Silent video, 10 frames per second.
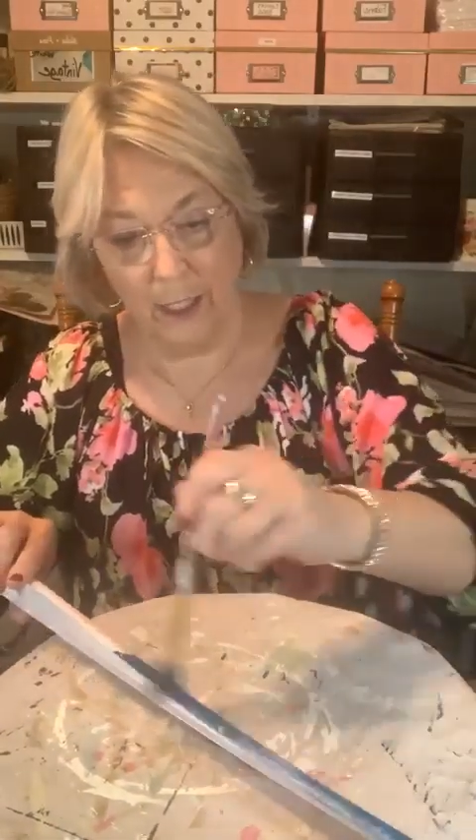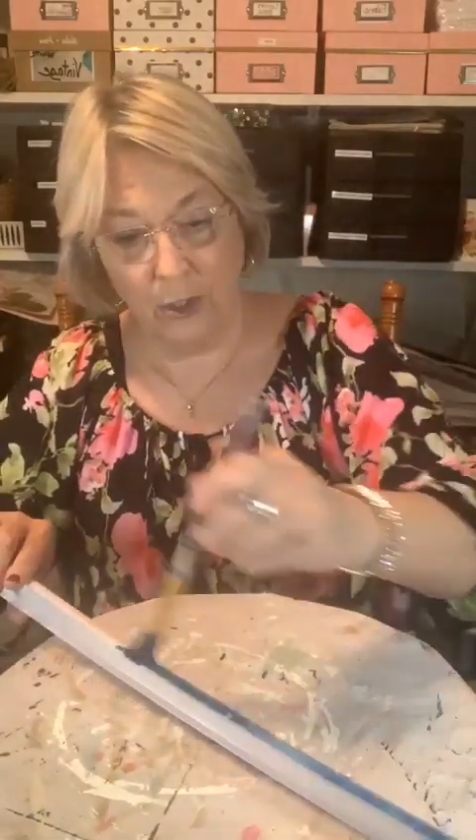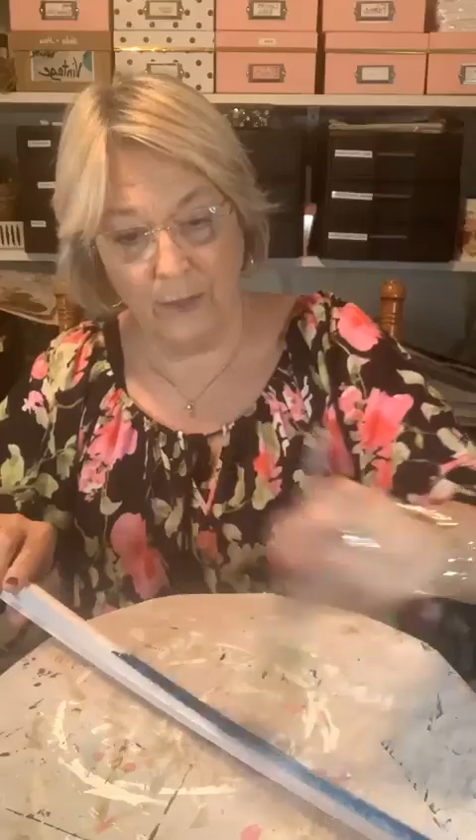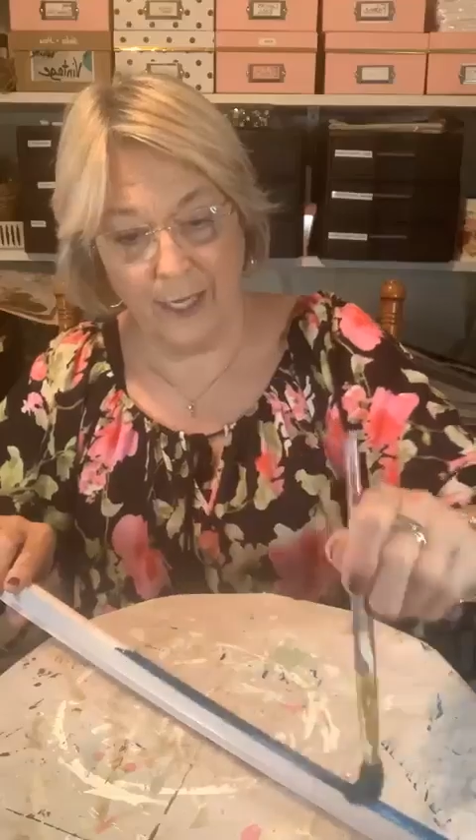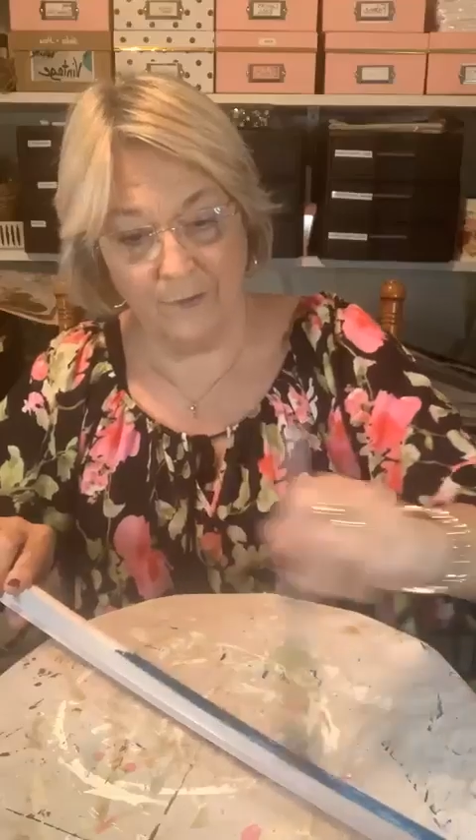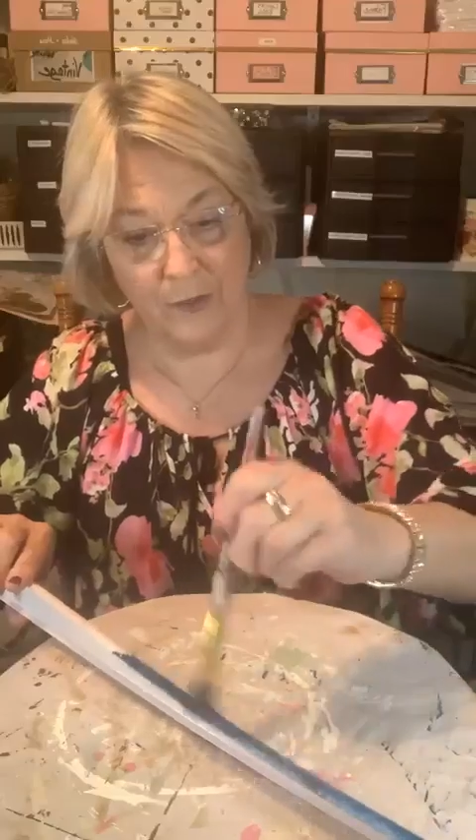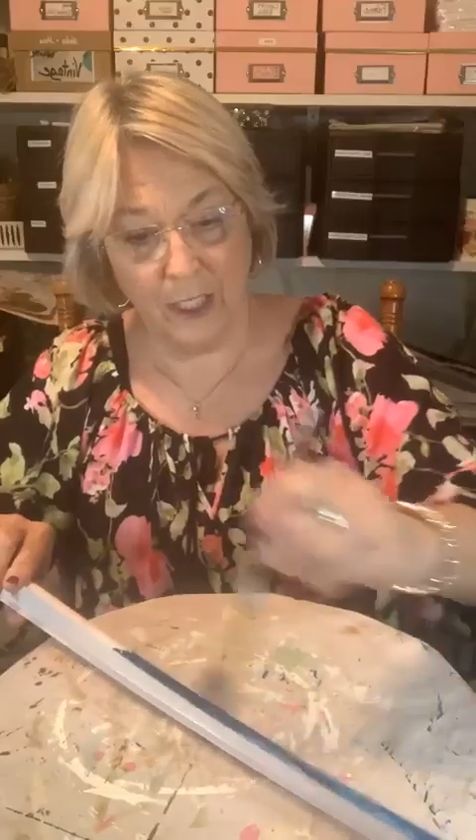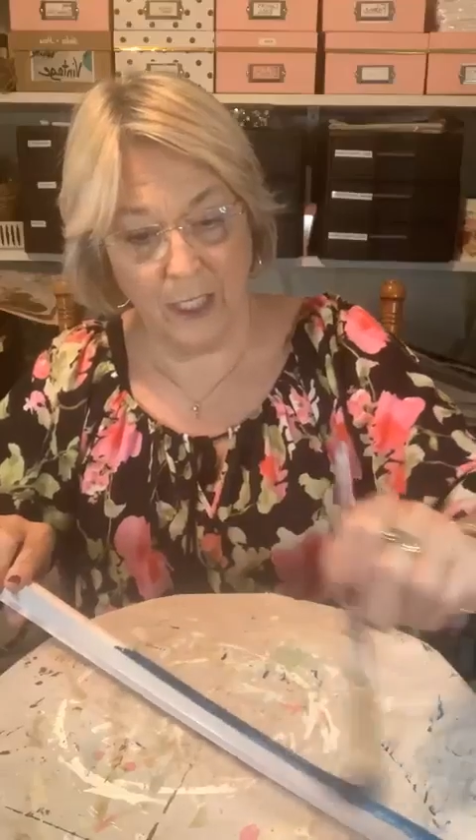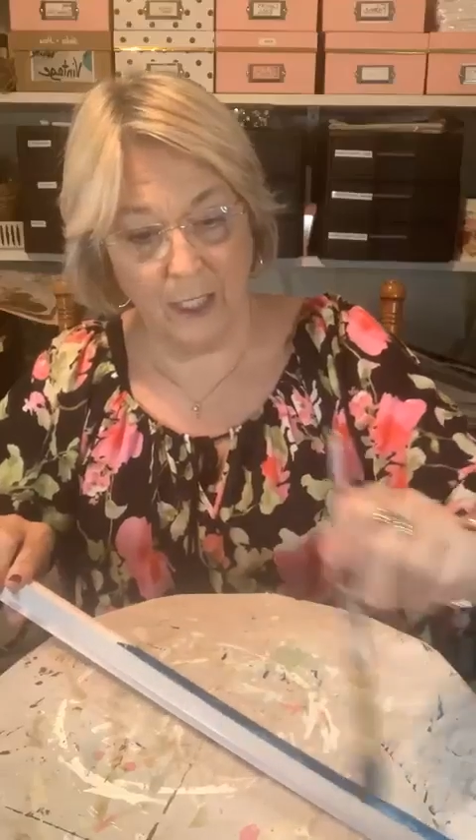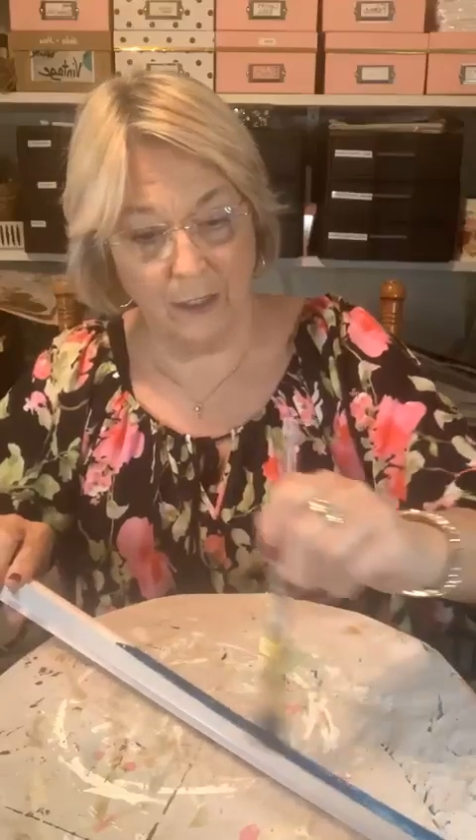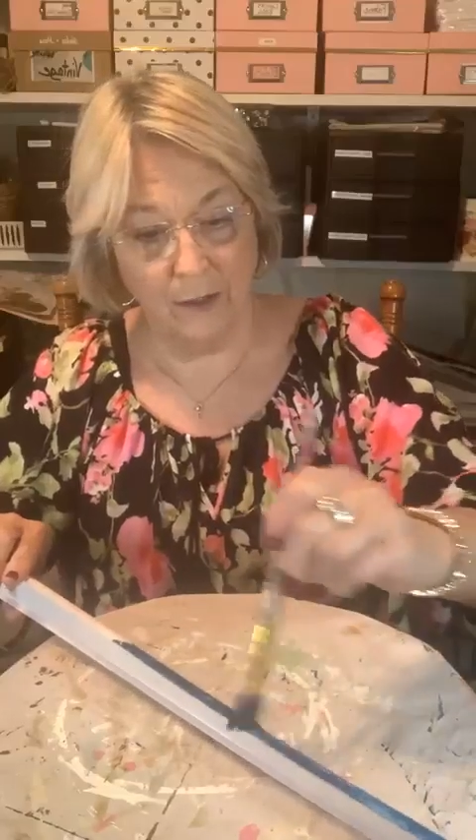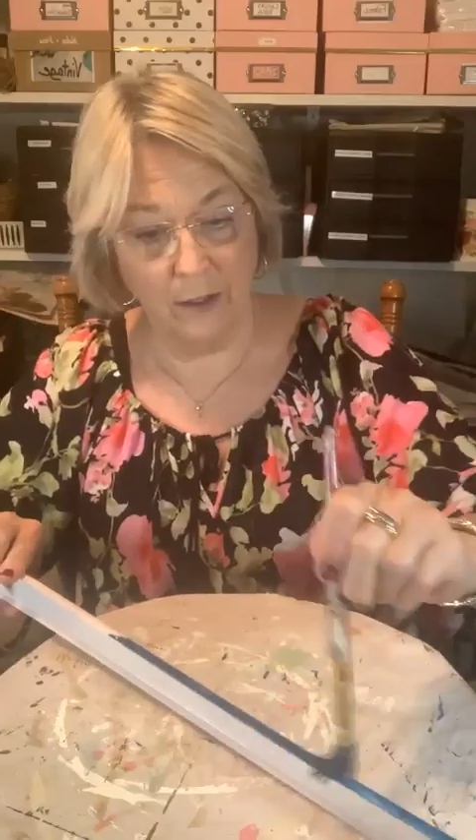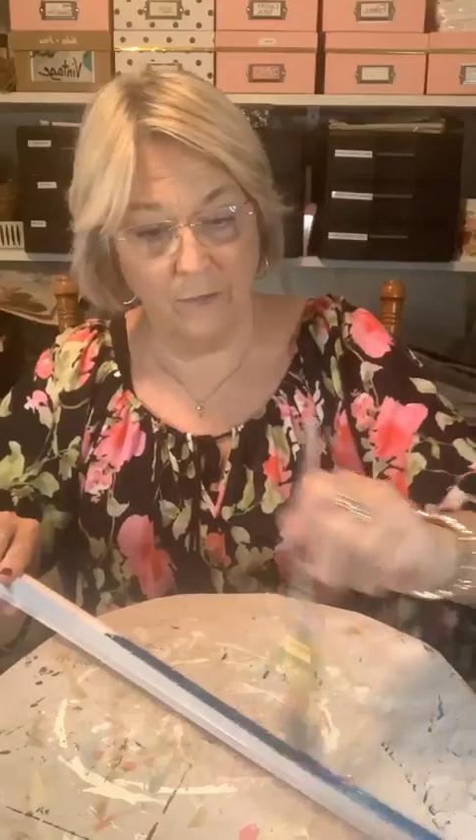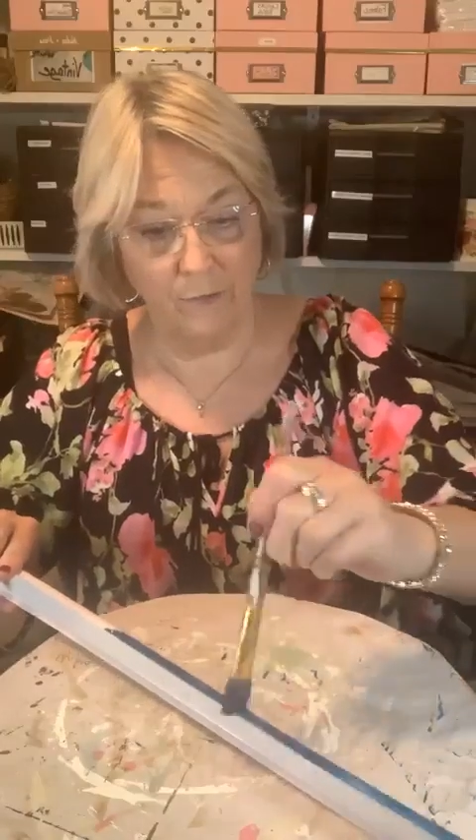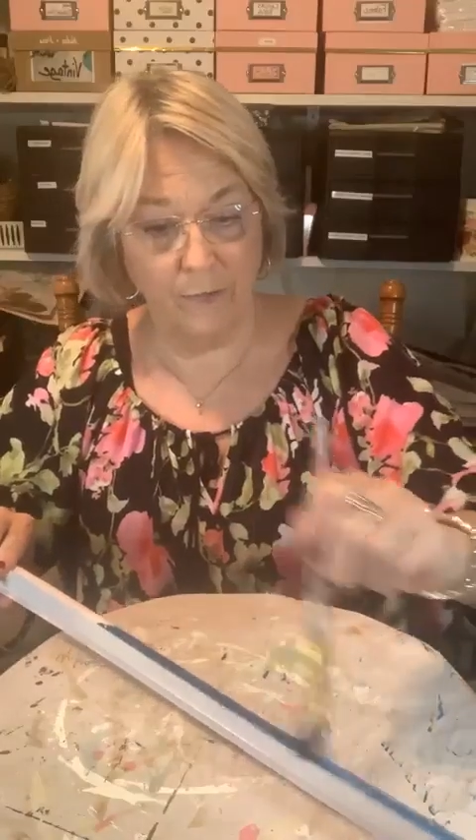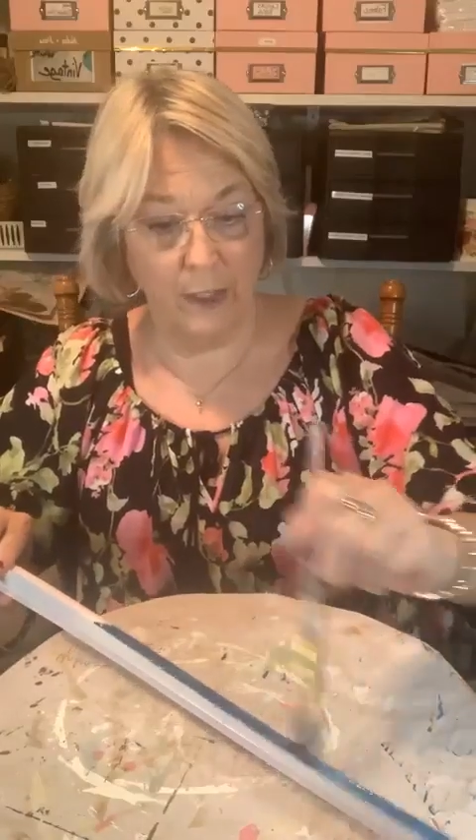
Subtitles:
And you have to get the